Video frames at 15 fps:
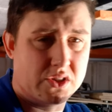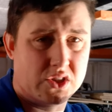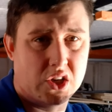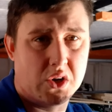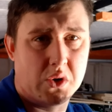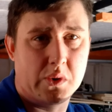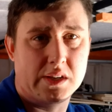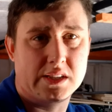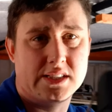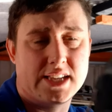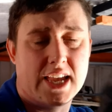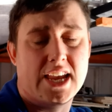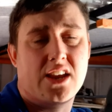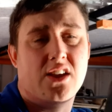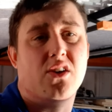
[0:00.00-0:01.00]
so
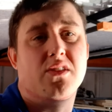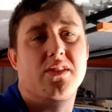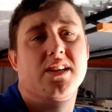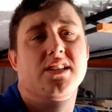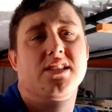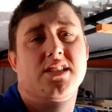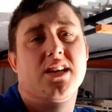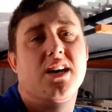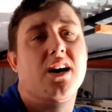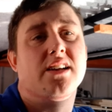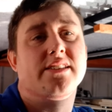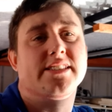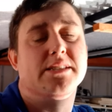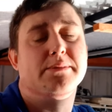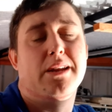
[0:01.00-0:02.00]
taking on this
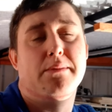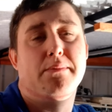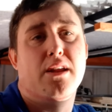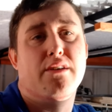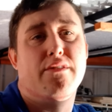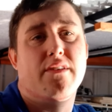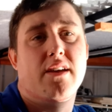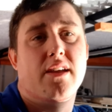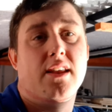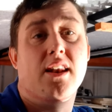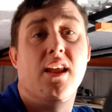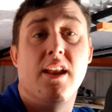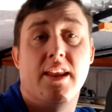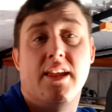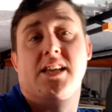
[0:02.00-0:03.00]
task has been a bit of a
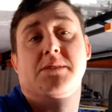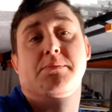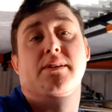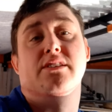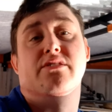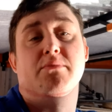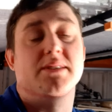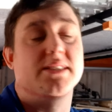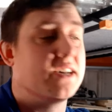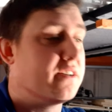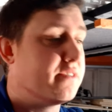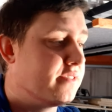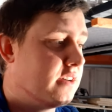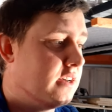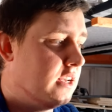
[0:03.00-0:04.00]
learning experience for
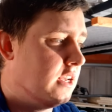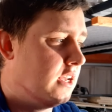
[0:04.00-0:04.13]
myself.